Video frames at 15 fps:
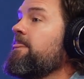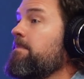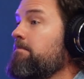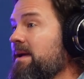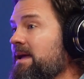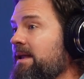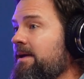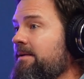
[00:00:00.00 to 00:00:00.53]

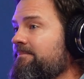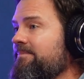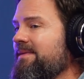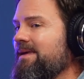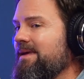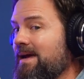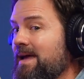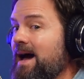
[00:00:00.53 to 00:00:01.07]
Meaning
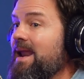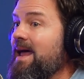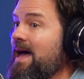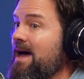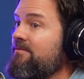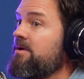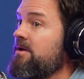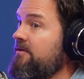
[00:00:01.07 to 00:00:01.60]
you got to
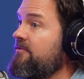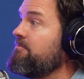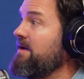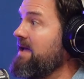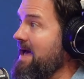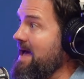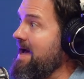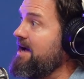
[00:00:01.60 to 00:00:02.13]
have enough
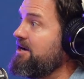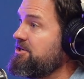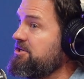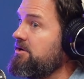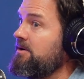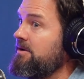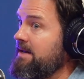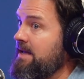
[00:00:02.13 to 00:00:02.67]
cash
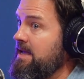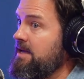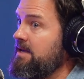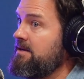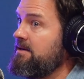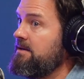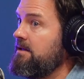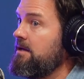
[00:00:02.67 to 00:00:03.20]
on
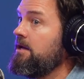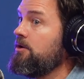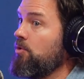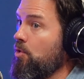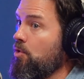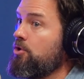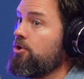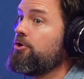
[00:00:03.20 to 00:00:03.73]
hand in
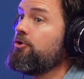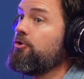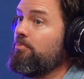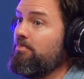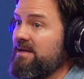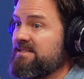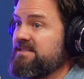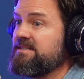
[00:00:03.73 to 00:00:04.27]
order to do
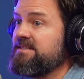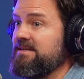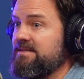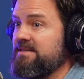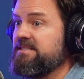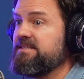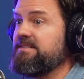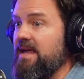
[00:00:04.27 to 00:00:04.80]
business in
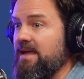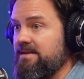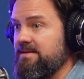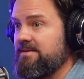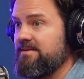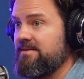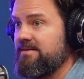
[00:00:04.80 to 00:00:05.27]
this state.